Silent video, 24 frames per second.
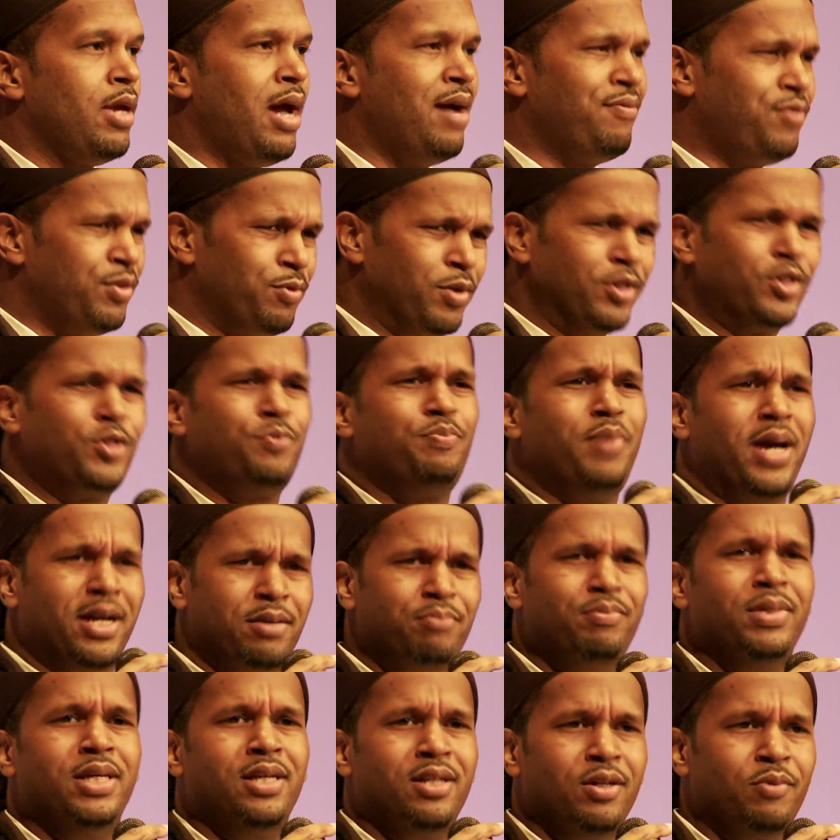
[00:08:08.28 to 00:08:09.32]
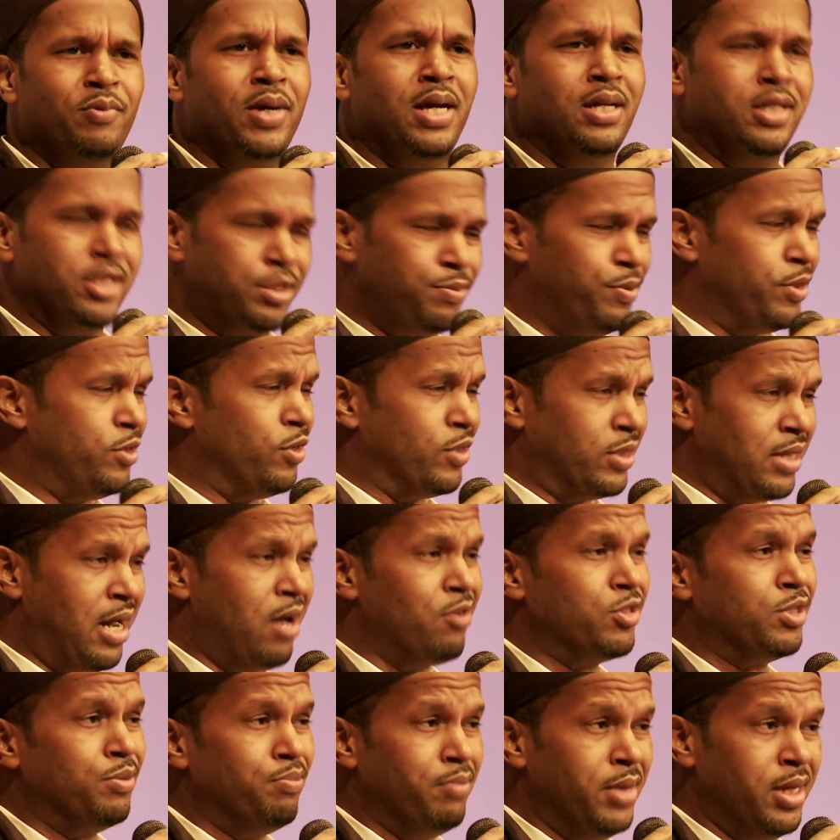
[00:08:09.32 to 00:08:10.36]
to respect me in a way just because I
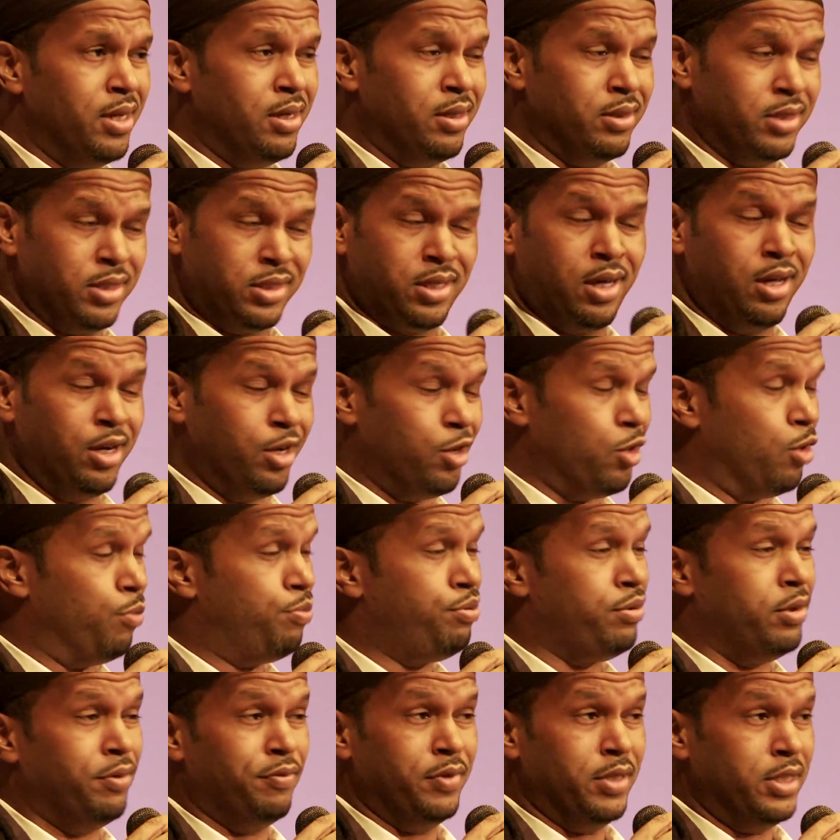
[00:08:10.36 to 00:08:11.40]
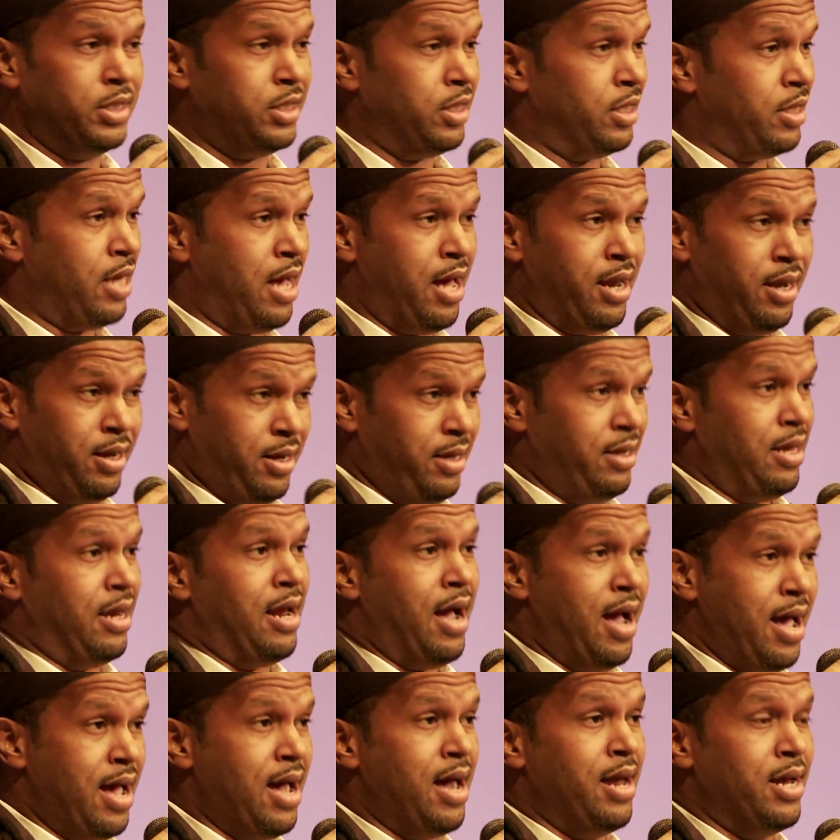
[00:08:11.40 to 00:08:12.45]
was a male, this unearned privilege that I
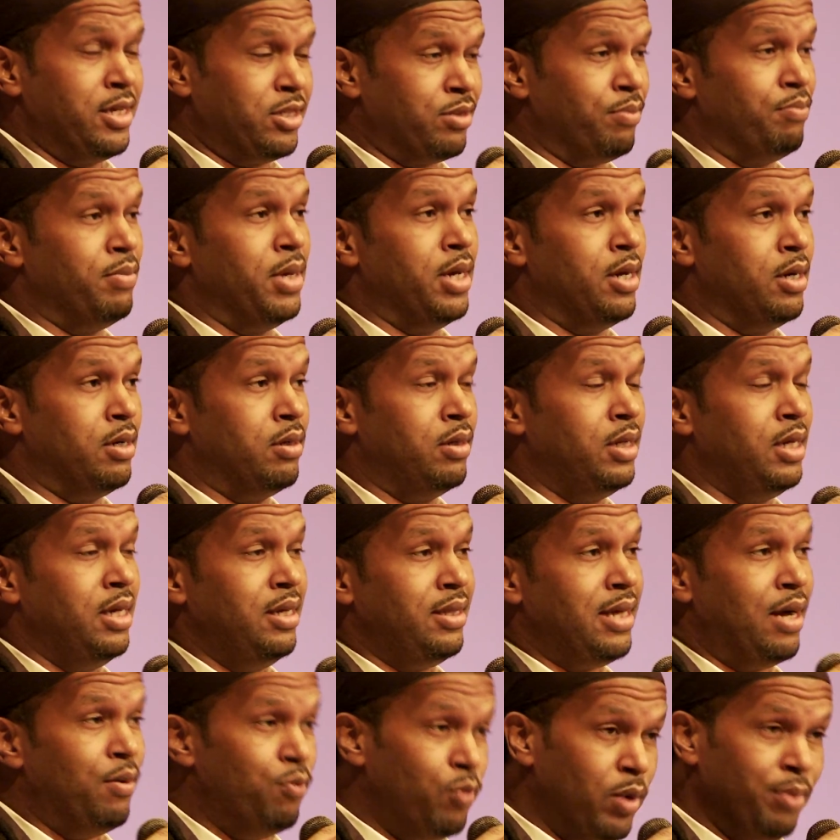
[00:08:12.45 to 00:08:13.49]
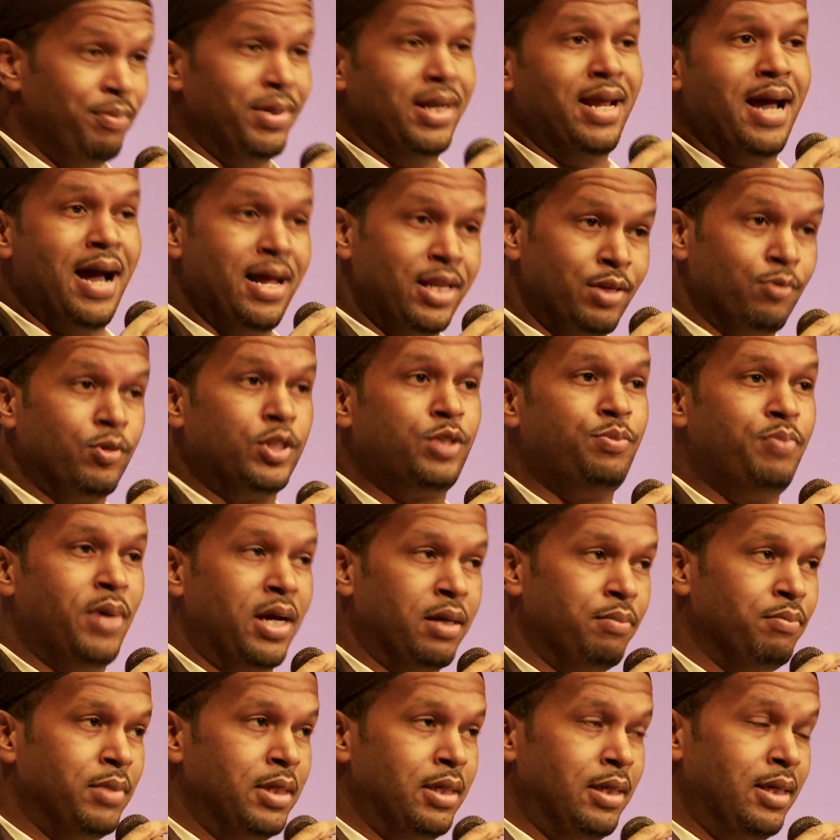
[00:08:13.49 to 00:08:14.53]
had as a male, that women had to
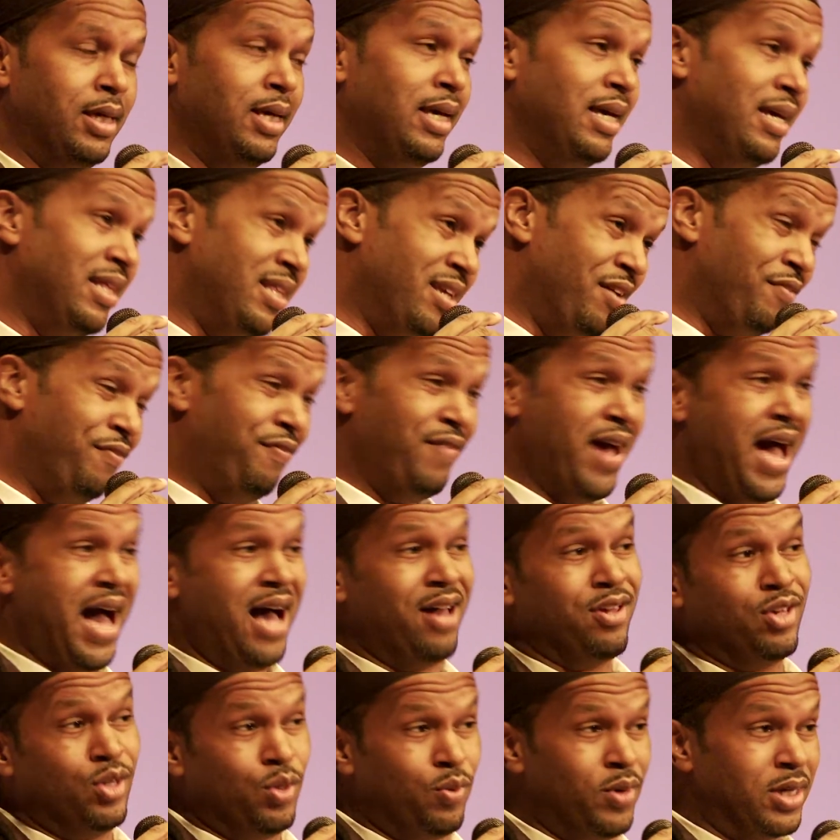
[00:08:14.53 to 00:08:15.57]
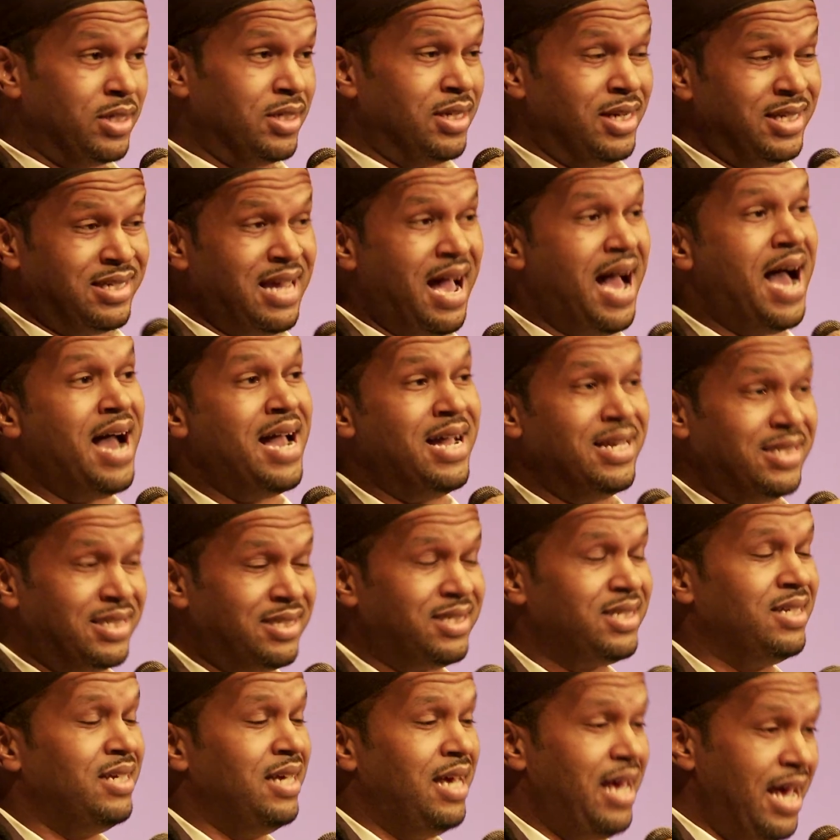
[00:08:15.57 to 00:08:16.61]
respect me. Their value wasn't as high
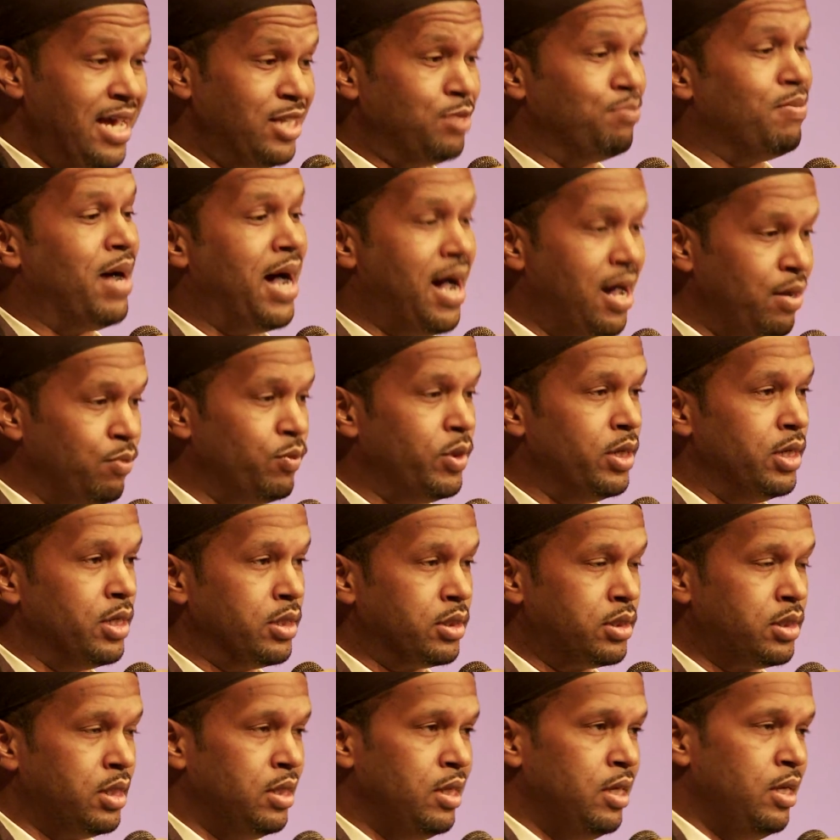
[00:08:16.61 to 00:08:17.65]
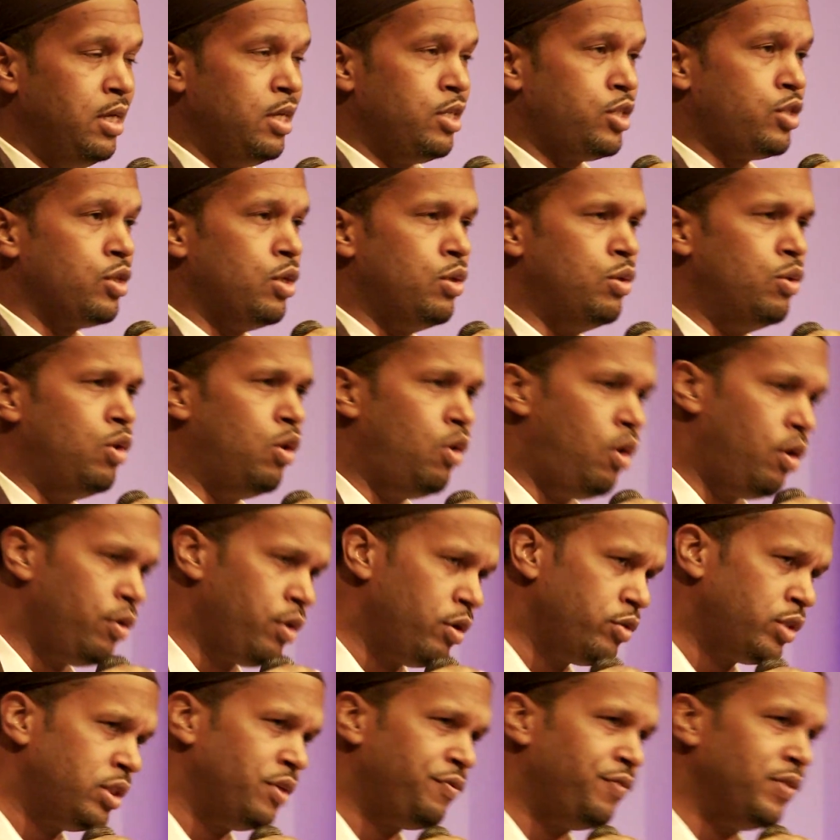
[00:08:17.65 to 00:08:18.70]
as mine was. So all
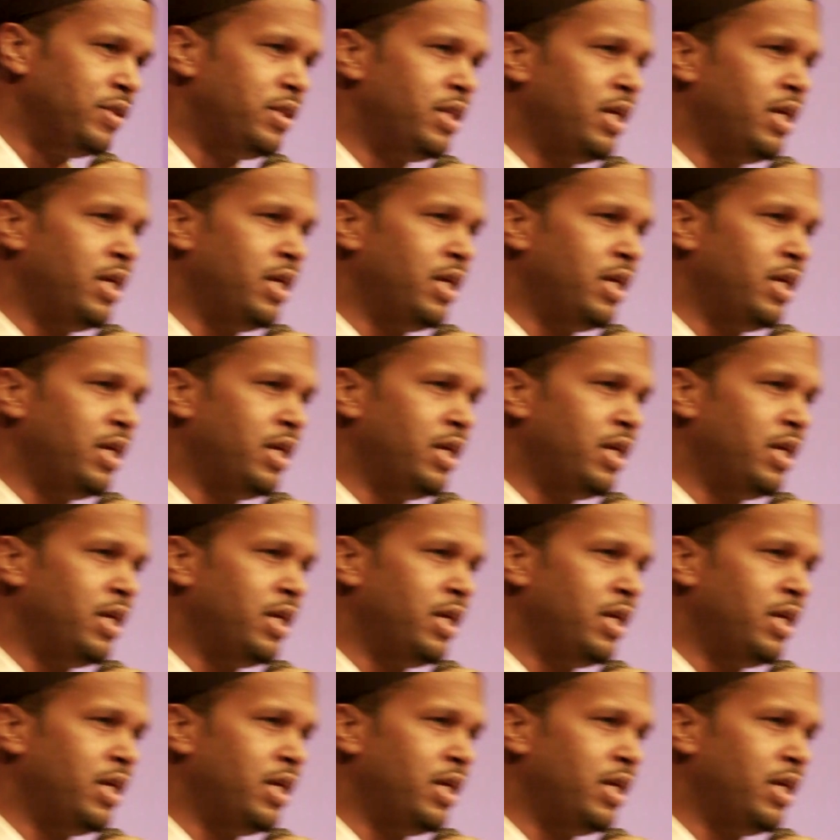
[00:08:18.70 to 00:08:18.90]
those different